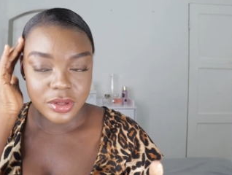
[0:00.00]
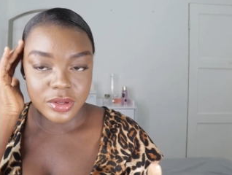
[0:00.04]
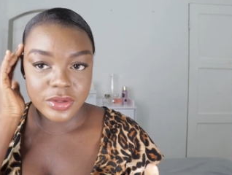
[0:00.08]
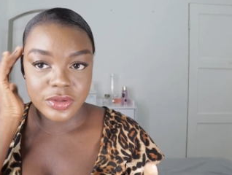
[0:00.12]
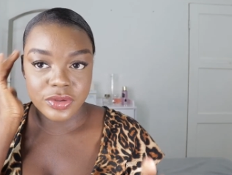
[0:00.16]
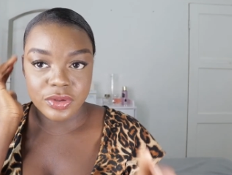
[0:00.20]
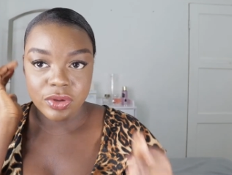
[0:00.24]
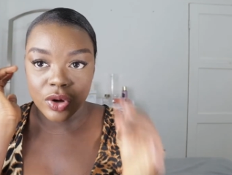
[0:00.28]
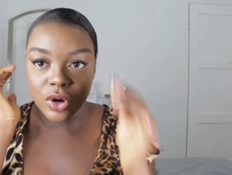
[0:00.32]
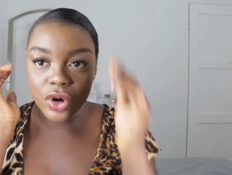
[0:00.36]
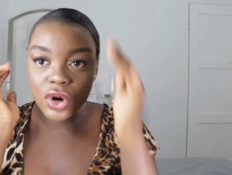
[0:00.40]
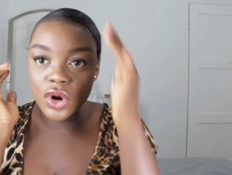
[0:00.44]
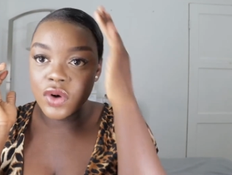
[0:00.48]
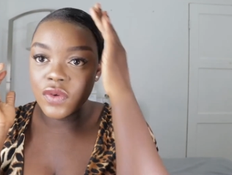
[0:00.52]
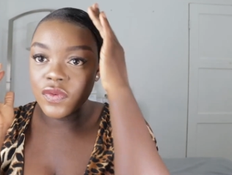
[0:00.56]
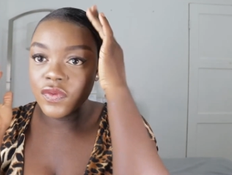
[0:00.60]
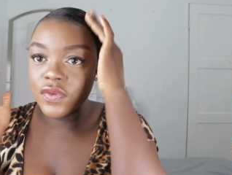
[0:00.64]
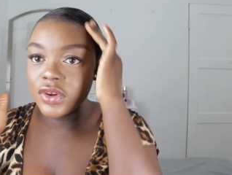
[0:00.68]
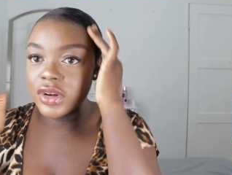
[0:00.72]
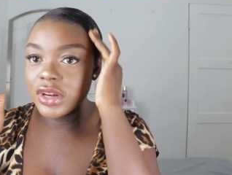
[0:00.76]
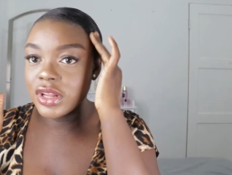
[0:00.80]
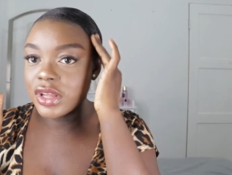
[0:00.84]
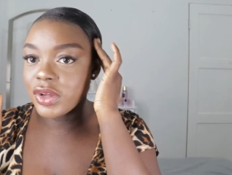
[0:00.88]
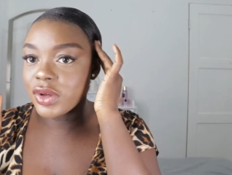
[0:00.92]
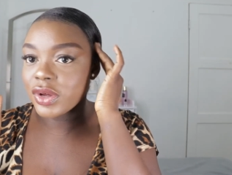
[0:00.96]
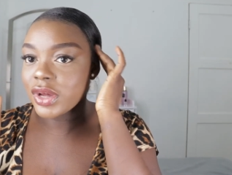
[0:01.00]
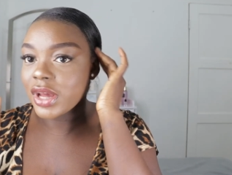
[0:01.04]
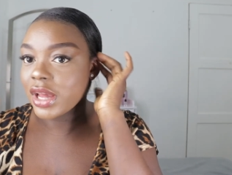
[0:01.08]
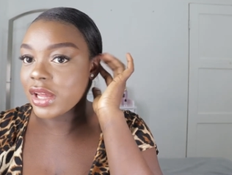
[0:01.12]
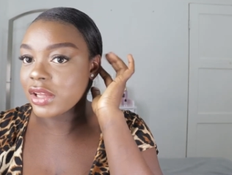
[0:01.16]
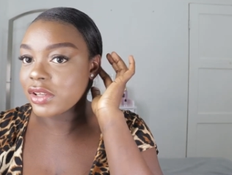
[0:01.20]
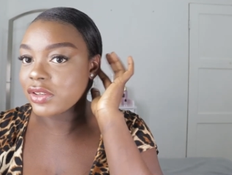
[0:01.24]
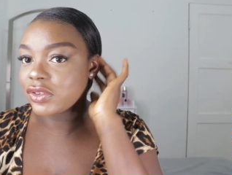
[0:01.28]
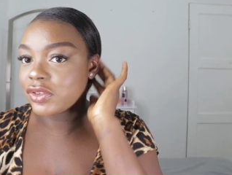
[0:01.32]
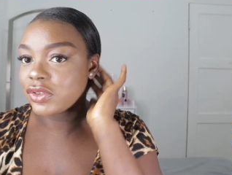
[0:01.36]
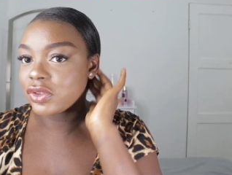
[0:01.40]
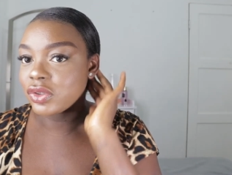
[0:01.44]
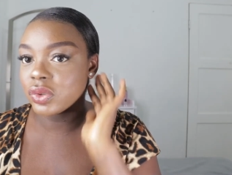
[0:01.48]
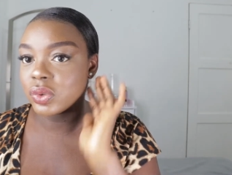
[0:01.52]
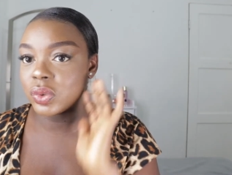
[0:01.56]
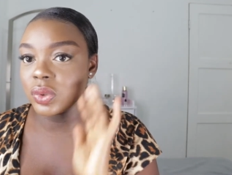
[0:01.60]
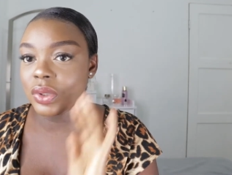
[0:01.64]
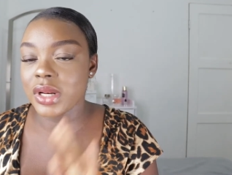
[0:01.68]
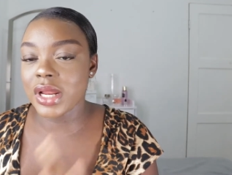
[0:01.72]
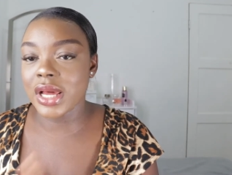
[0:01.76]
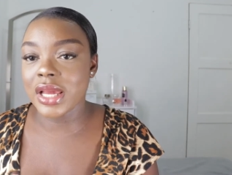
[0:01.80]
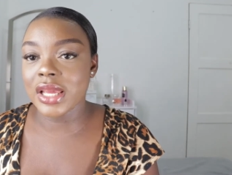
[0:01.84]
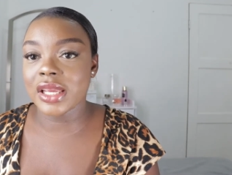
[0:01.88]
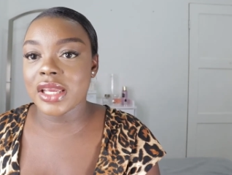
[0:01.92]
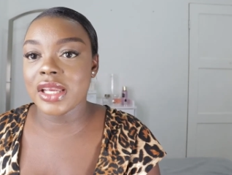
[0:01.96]
so hopefully you guys do
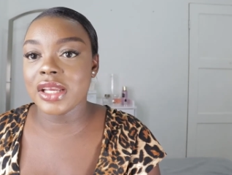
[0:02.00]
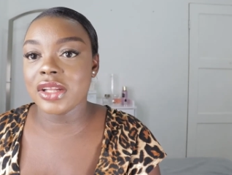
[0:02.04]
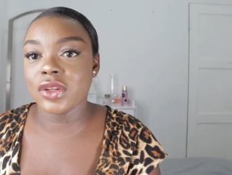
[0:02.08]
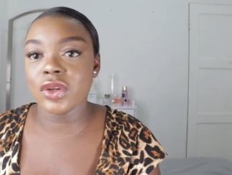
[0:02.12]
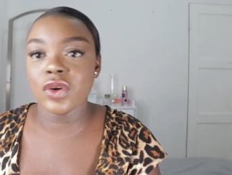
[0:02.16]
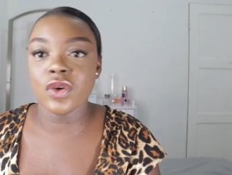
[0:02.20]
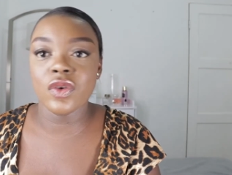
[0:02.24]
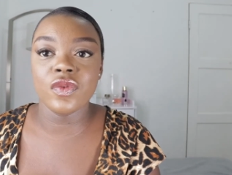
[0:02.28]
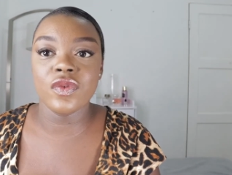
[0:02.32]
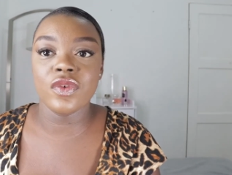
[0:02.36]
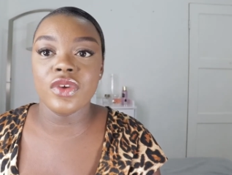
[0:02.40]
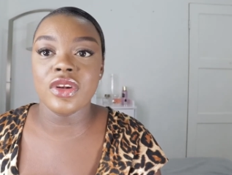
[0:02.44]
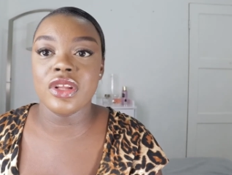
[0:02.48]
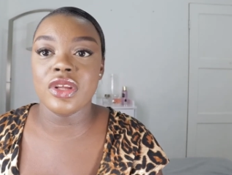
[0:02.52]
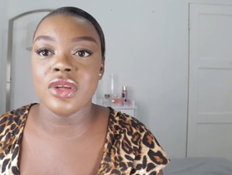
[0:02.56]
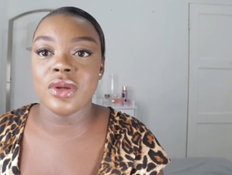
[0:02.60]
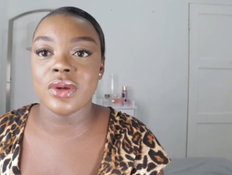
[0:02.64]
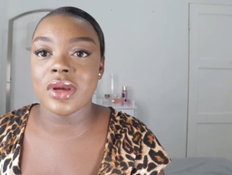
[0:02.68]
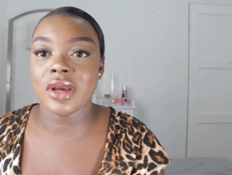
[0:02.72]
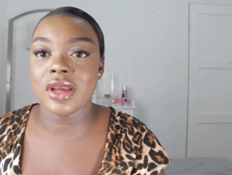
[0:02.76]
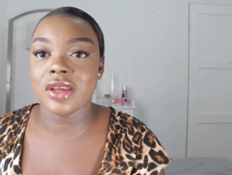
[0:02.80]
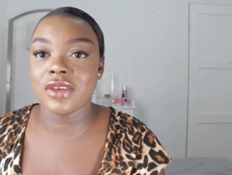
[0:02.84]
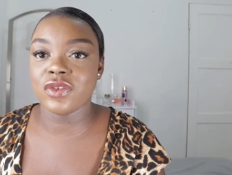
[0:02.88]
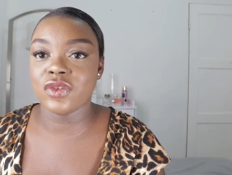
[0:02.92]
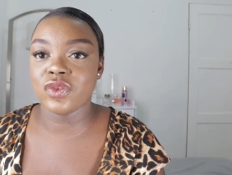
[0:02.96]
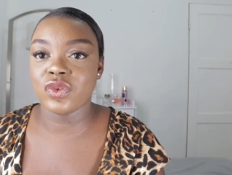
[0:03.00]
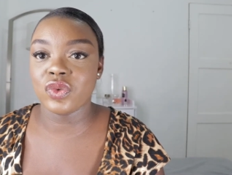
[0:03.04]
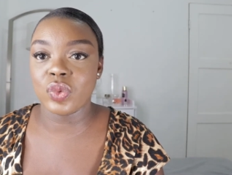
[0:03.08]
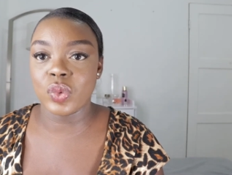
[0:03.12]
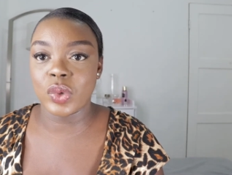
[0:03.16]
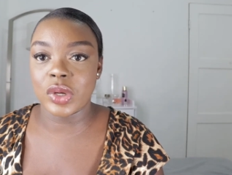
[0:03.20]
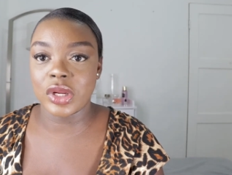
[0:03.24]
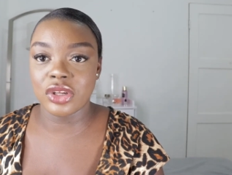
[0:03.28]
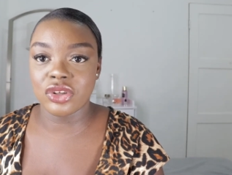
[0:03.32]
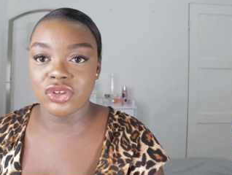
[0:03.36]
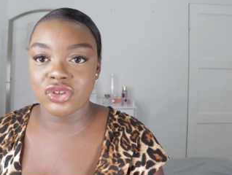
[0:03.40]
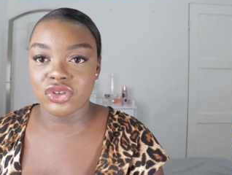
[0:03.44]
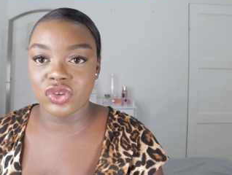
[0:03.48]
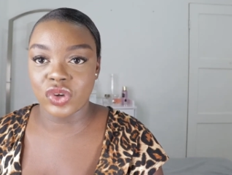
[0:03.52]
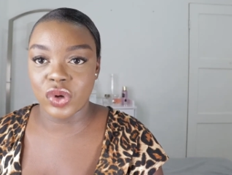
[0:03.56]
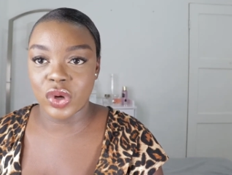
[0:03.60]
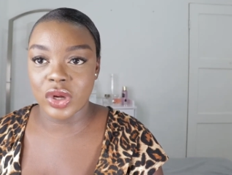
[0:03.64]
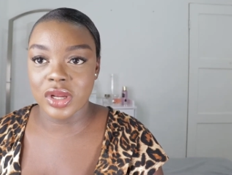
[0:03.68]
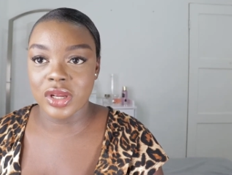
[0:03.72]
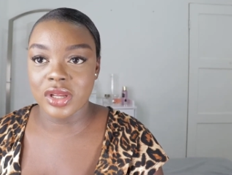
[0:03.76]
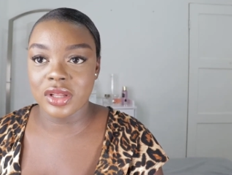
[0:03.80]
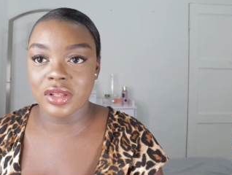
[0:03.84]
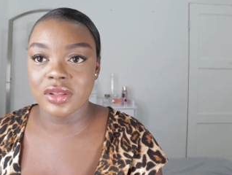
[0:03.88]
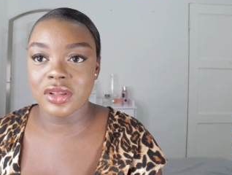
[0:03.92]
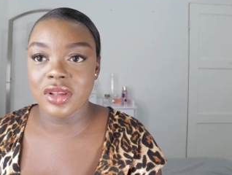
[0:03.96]
like it hopefully you guys do enjoy
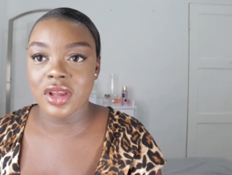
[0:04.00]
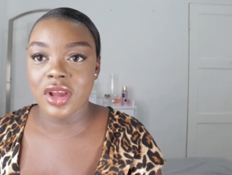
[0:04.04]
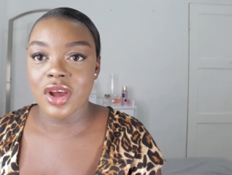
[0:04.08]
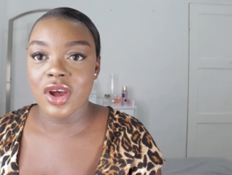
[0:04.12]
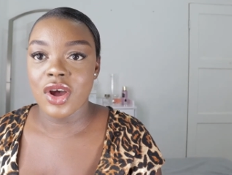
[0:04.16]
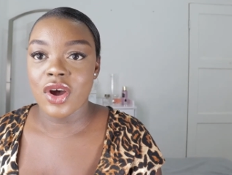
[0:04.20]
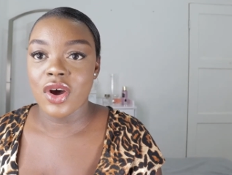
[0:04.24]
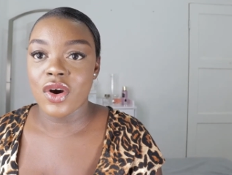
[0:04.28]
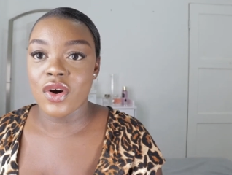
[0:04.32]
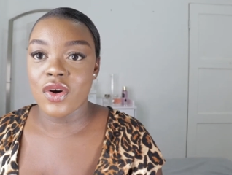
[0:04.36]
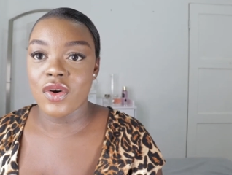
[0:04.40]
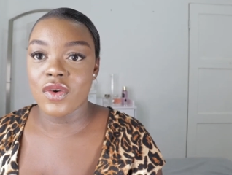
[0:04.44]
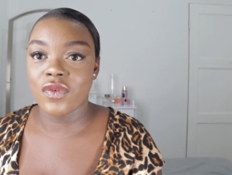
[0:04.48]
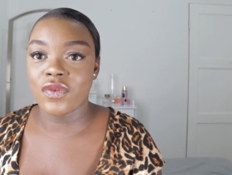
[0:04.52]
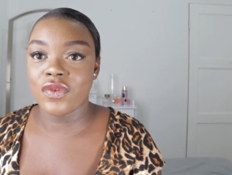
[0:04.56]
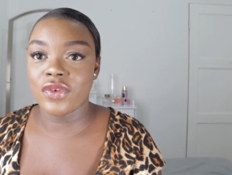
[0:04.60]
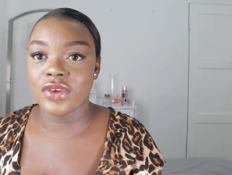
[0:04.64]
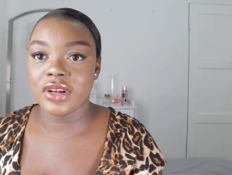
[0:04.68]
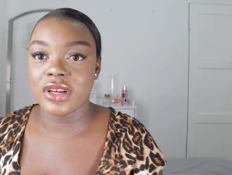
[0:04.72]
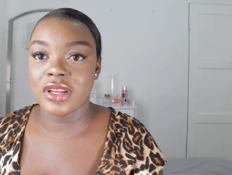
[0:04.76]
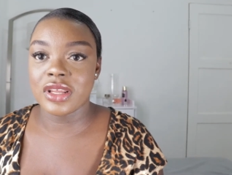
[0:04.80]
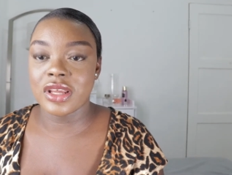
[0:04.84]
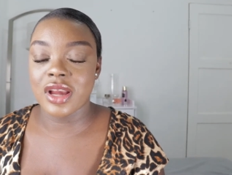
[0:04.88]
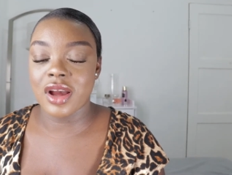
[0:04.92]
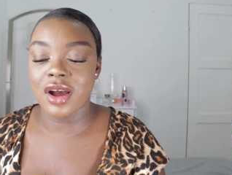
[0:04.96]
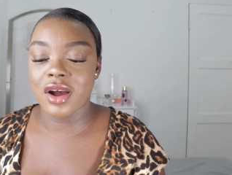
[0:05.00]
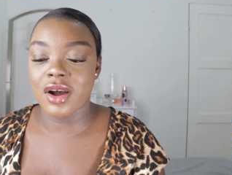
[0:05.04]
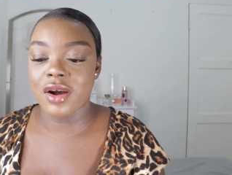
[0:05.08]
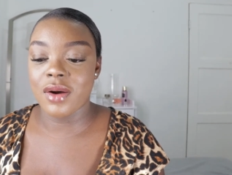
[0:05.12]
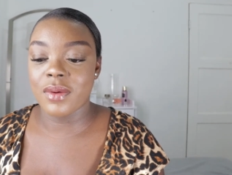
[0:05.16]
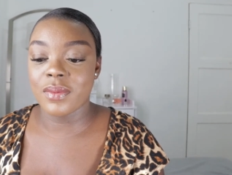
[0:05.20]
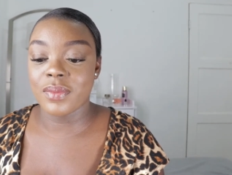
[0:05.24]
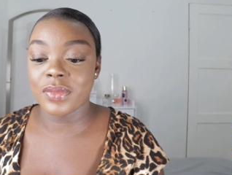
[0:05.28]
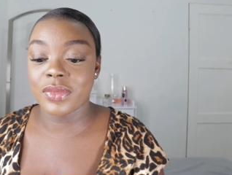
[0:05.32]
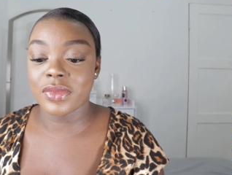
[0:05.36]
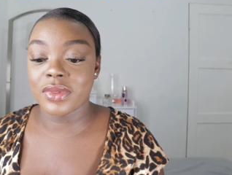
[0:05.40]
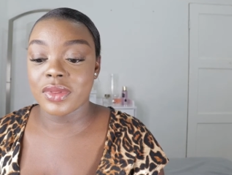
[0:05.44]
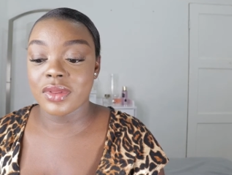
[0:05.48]
it hopefully um